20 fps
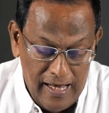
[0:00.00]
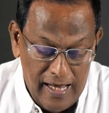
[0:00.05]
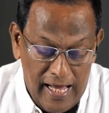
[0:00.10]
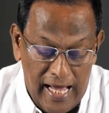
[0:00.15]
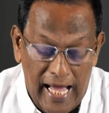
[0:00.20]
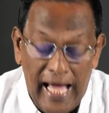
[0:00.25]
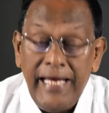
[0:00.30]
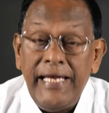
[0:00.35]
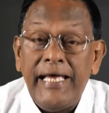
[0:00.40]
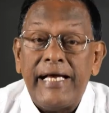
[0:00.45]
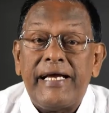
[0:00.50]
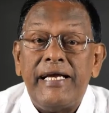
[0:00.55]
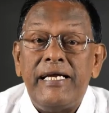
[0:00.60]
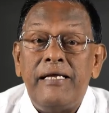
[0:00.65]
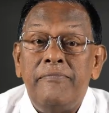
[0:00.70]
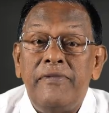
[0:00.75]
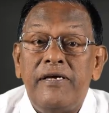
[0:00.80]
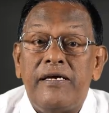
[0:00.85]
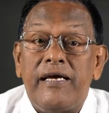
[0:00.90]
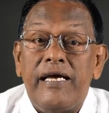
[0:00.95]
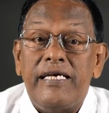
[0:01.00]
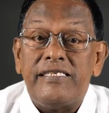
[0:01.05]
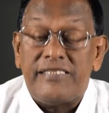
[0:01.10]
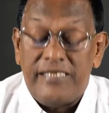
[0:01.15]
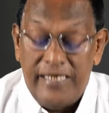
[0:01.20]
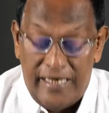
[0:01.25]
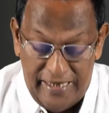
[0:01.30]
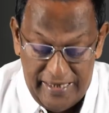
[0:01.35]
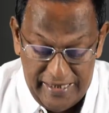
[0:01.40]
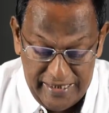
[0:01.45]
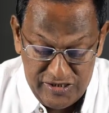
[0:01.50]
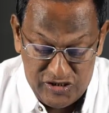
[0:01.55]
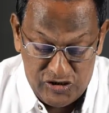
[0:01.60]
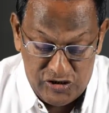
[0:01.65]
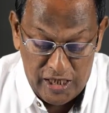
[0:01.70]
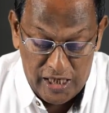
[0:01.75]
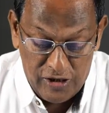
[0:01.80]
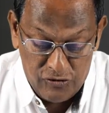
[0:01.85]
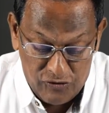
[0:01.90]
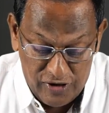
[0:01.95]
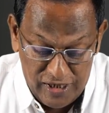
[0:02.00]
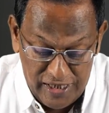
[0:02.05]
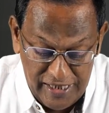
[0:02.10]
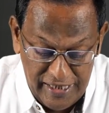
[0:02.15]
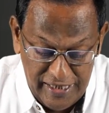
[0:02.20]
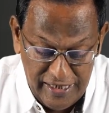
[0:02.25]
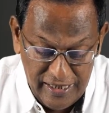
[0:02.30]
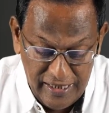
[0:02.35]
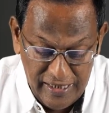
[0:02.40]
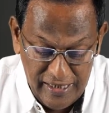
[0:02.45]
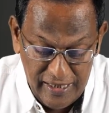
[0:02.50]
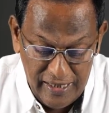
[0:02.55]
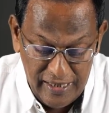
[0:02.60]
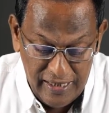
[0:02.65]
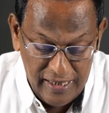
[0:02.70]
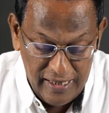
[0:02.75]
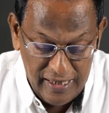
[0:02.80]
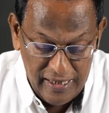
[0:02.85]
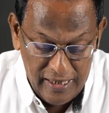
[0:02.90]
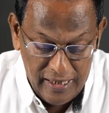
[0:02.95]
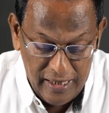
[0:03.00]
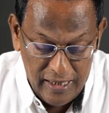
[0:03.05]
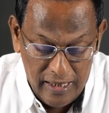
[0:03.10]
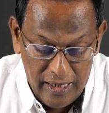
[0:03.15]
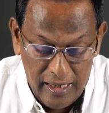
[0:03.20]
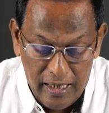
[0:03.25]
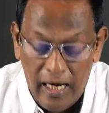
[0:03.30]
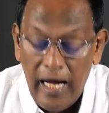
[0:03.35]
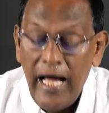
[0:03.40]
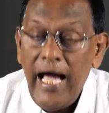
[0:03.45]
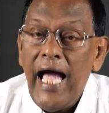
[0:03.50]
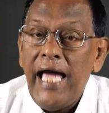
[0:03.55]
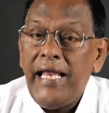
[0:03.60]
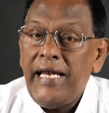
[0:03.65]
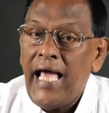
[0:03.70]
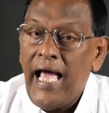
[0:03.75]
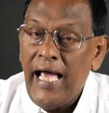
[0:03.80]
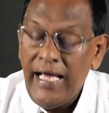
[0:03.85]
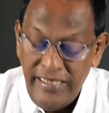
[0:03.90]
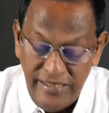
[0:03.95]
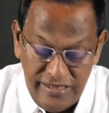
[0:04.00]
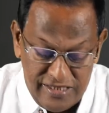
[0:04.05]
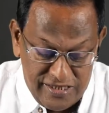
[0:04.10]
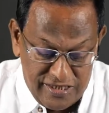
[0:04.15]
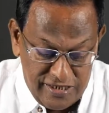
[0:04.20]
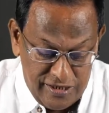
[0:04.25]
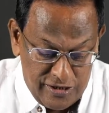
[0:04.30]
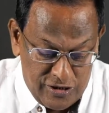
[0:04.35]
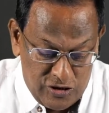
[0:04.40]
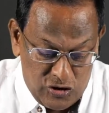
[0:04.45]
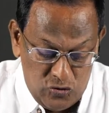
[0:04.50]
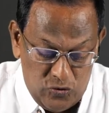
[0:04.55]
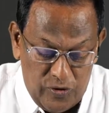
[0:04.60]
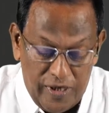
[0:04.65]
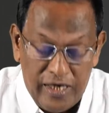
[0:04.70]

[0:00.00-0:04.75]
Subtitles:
An academic essay is generally an answer to a